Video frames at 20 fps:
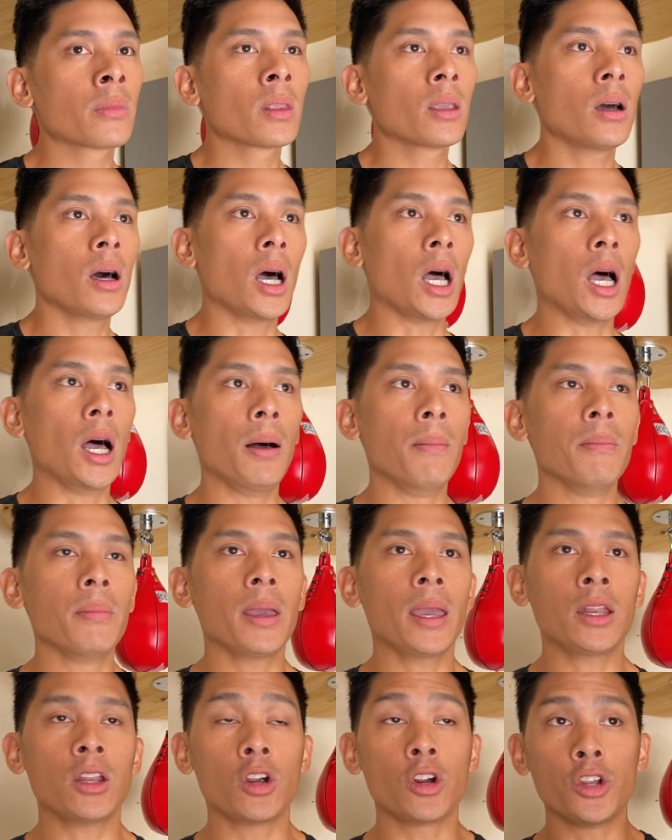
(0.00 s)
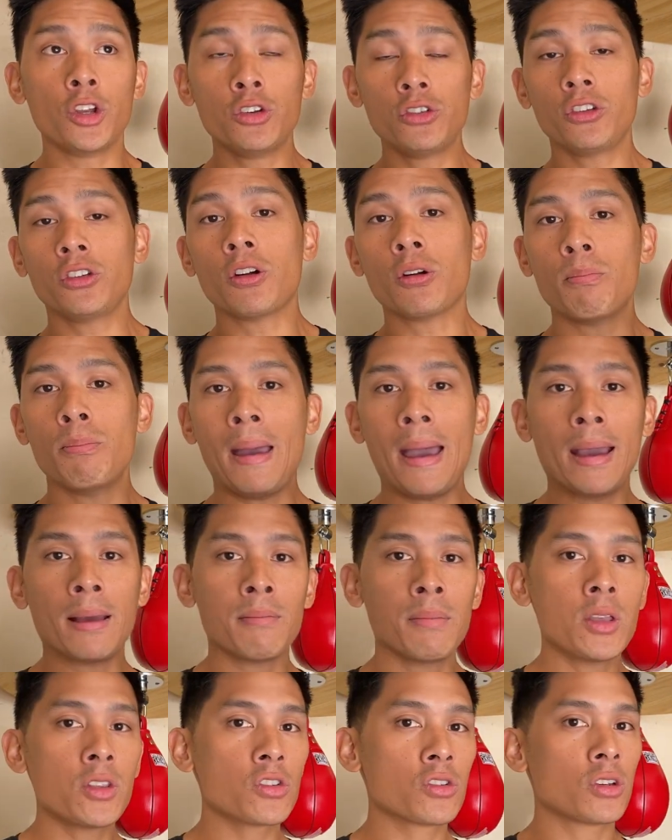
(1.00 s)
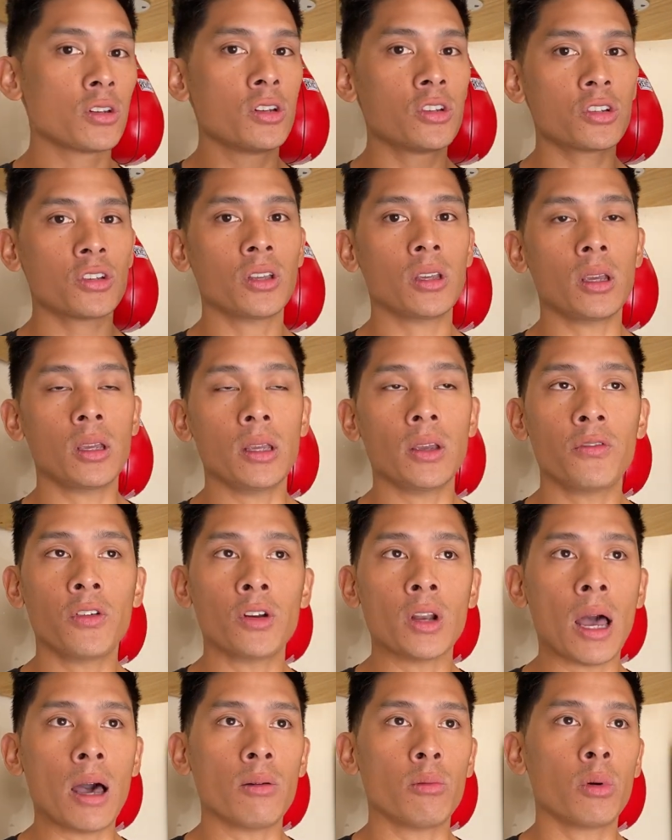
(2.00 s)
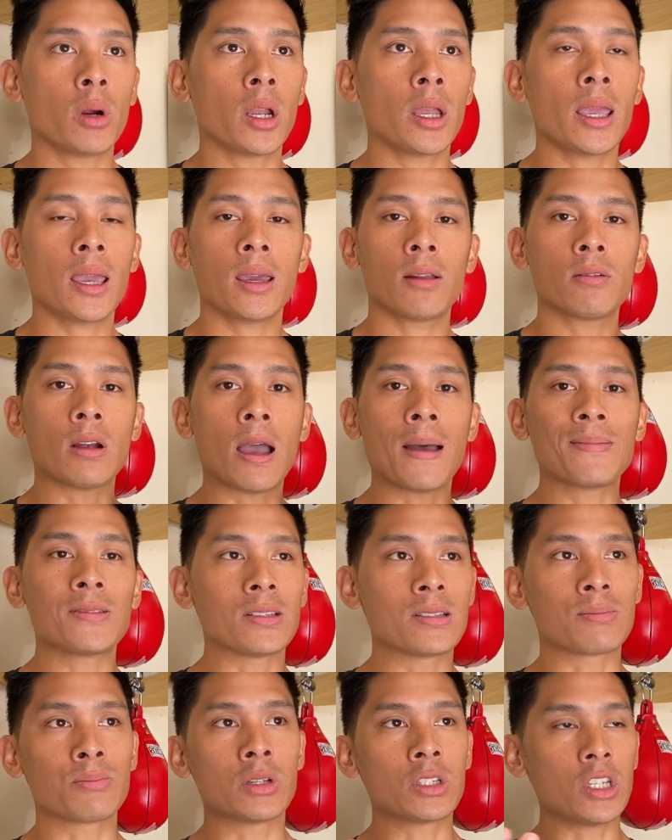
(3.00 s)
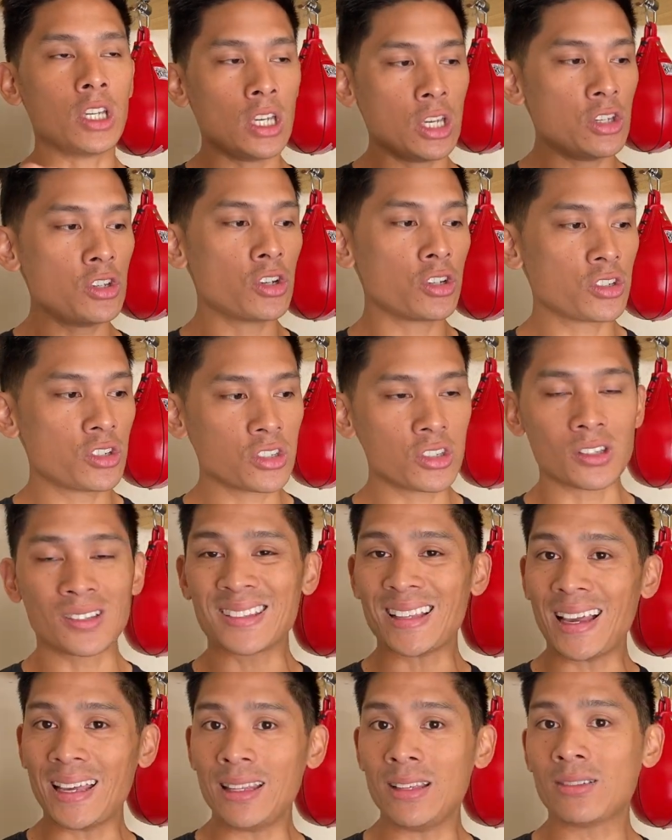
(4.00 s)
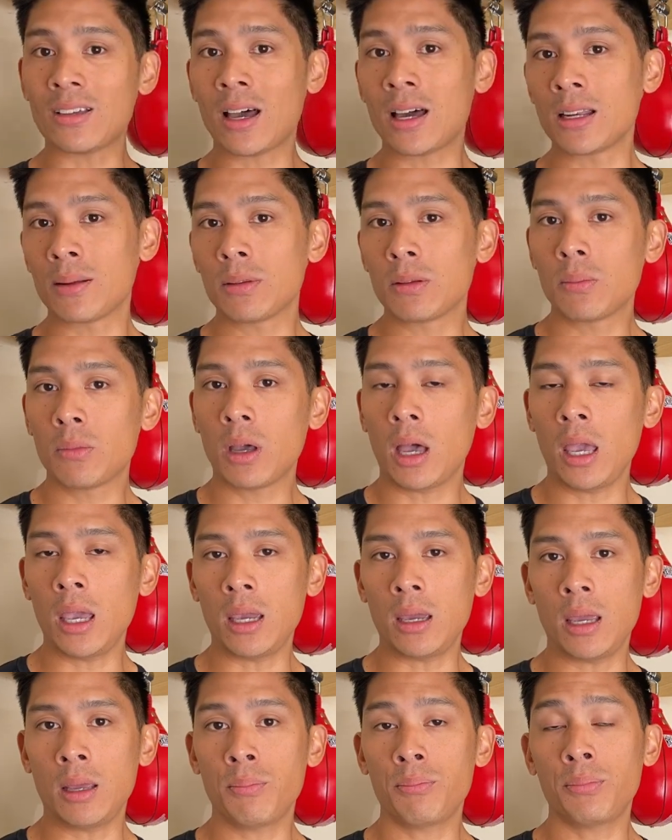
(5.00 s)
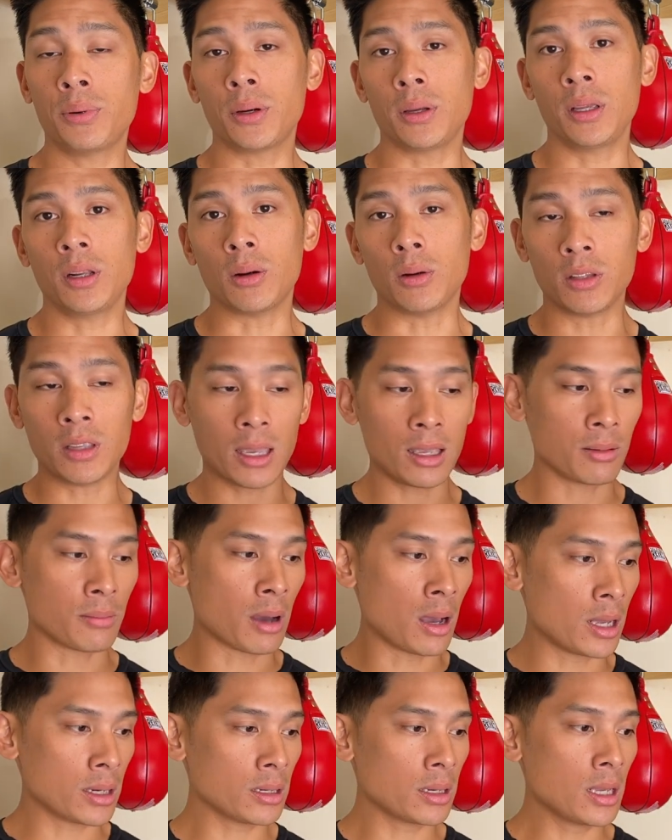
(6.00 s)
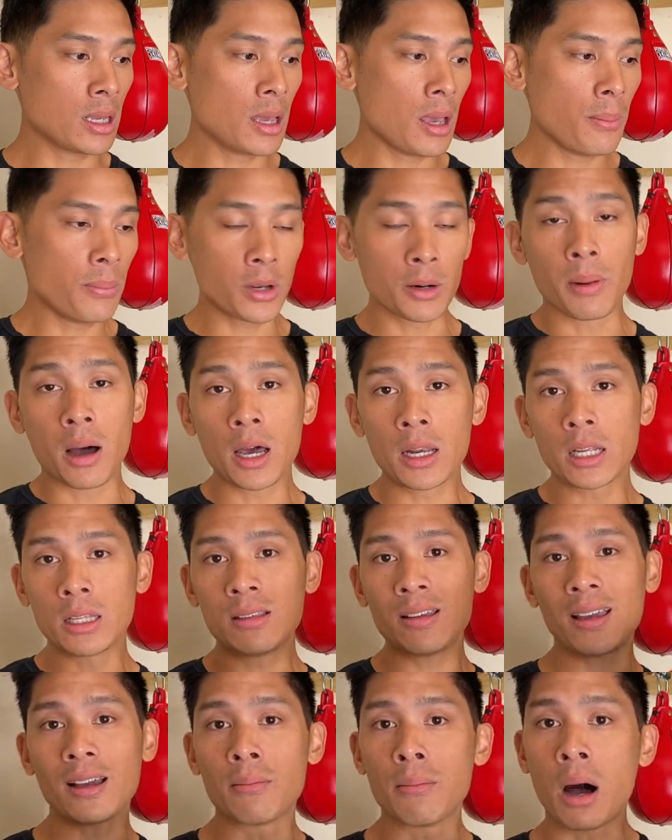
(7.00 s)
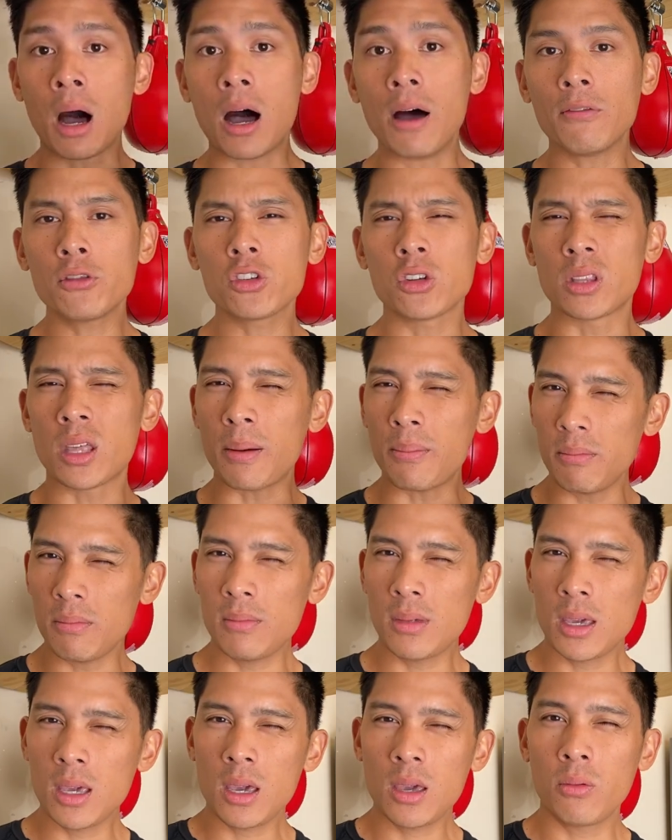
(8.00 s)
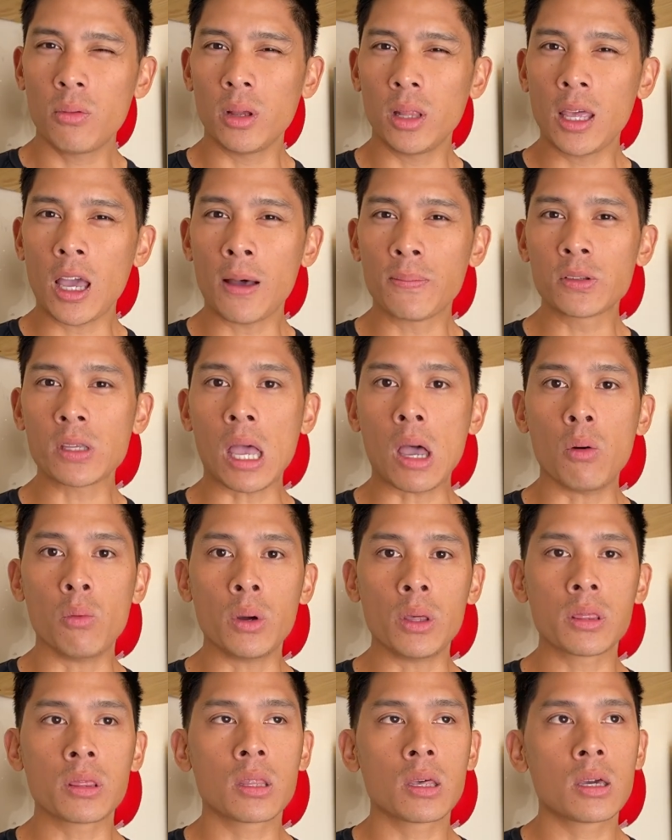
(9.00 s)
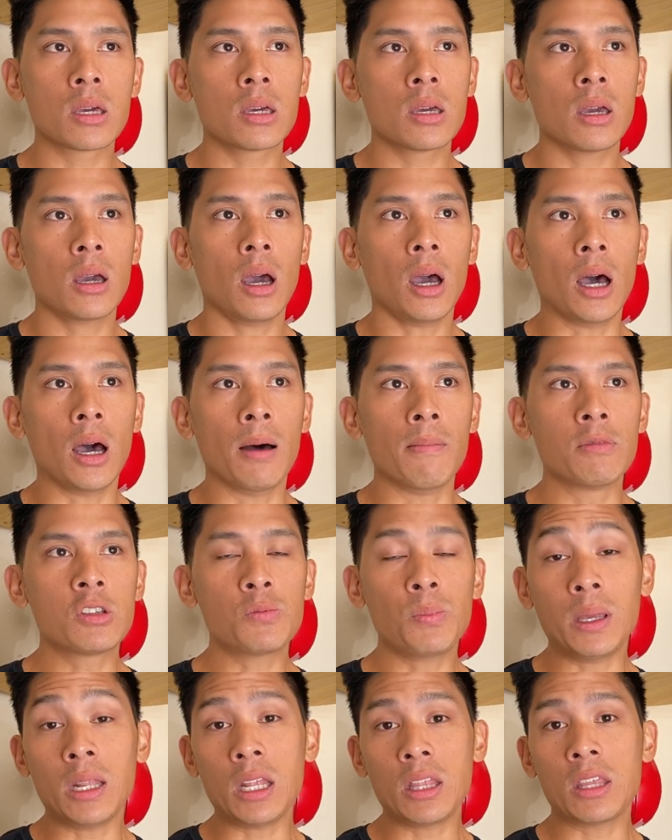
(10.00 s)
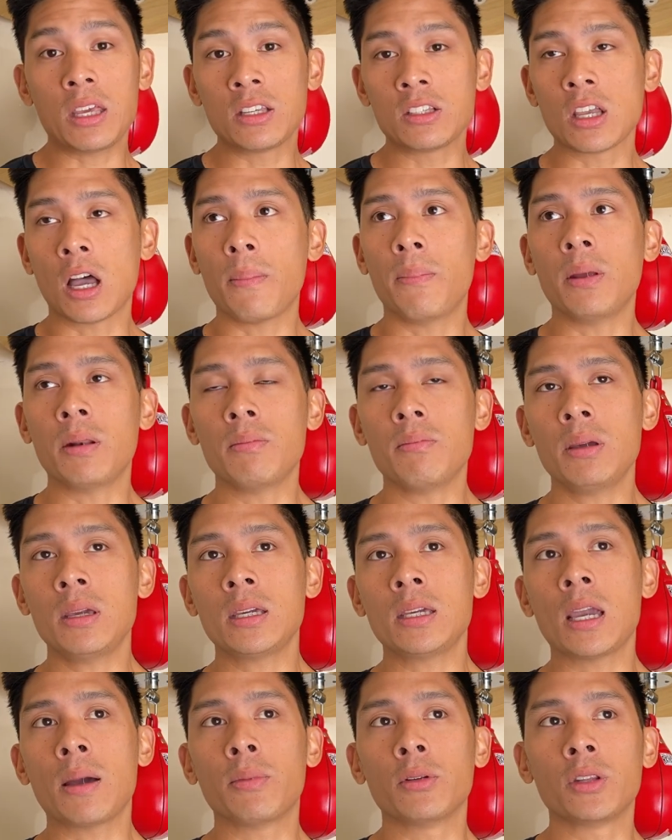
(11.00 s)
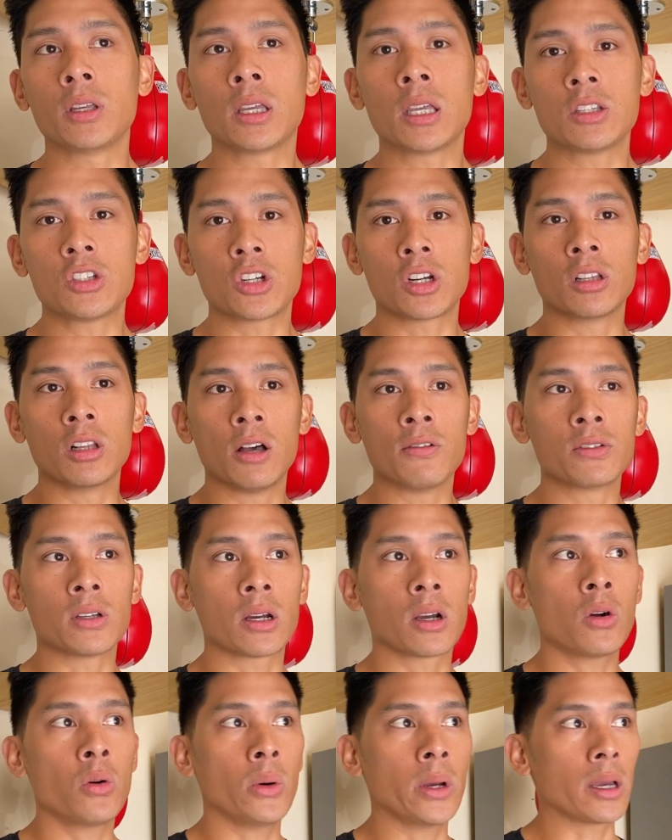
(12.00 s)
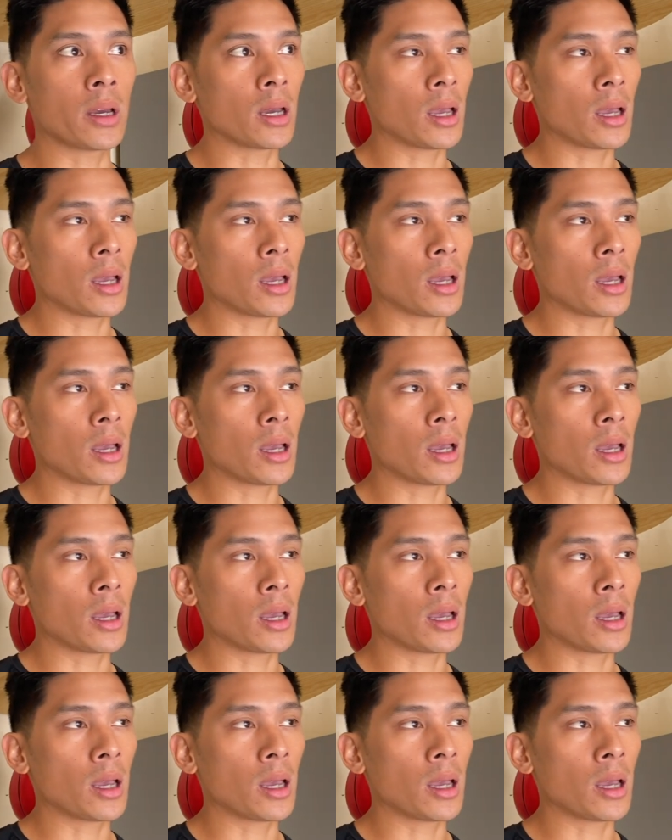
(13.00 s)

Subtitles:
and you're using your bag mitts, traditionally, if you're not wearing hand wraps, it's much easier just to slide these on and put them on and take them off. So that really helps out with speeding things up and being able to get your gloves on quick.